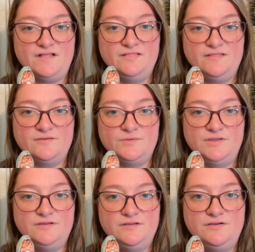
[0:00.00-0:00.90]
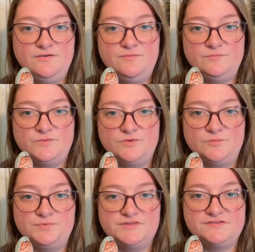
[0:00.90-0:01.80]
There we go. And we'll
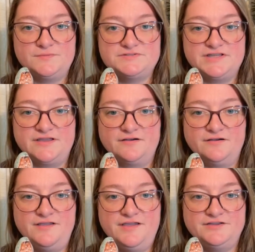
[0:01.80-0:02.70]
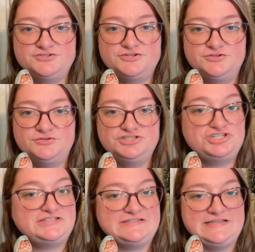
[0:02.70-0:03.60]
open this up to international
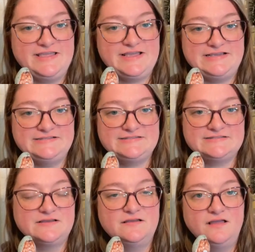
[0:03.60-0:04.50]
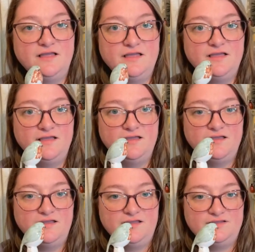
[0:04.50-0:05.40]
just in case.
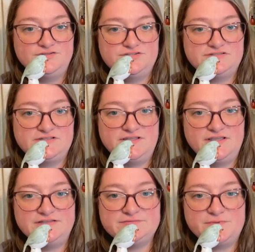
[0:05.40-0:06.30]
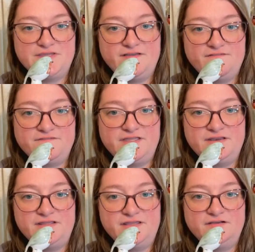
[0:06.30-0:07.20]
Just in case we have
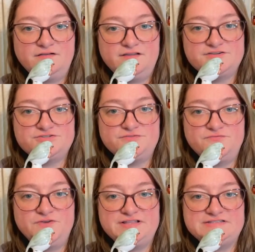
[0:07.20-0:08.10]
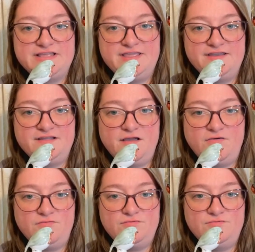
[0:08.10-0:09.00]
any international friends hanging
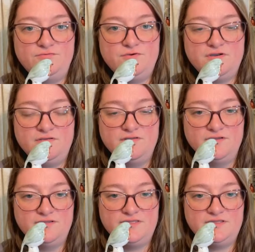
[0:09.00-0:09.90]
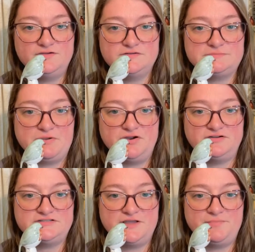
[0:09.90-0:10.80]
out who ears
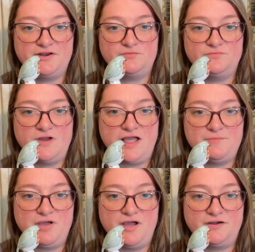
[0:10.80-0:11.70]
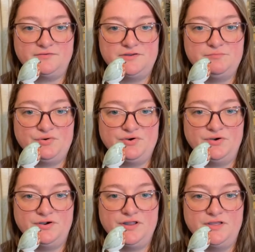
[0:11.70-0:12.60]
perked up at a Rye Pottery
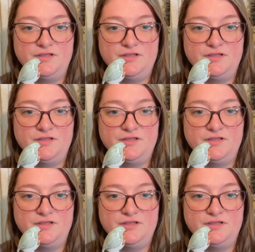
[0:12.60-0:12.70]
bird.